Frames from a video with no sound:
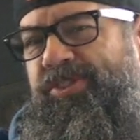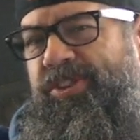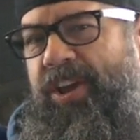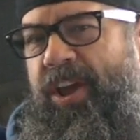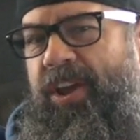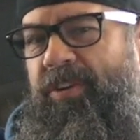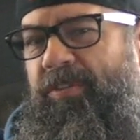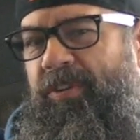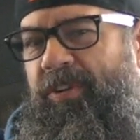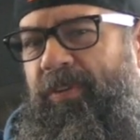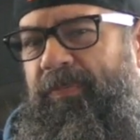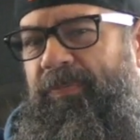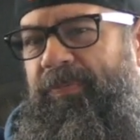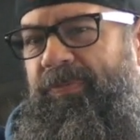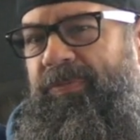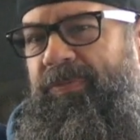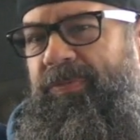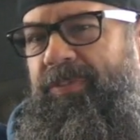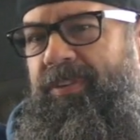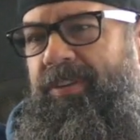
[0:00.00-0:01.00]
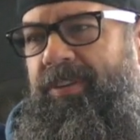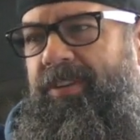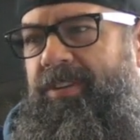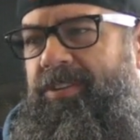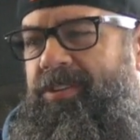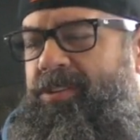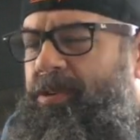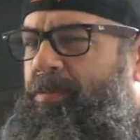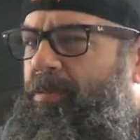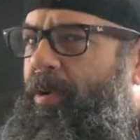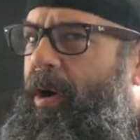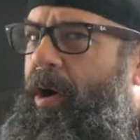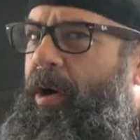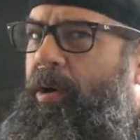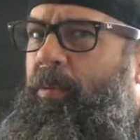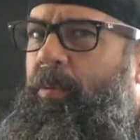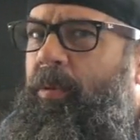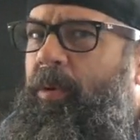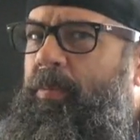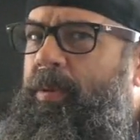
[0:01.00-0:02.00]
general.
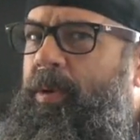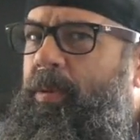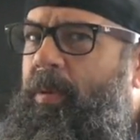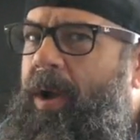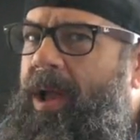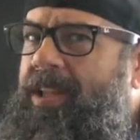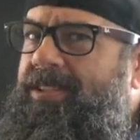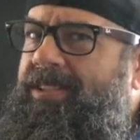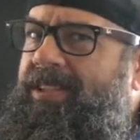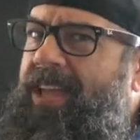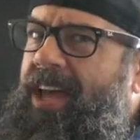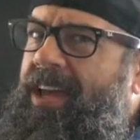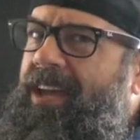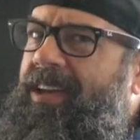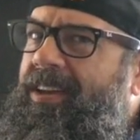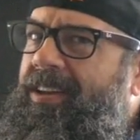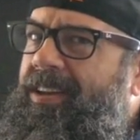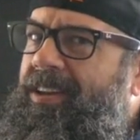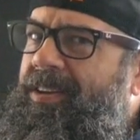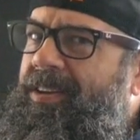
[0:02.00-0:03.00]
Tomorrow will be Wednesday.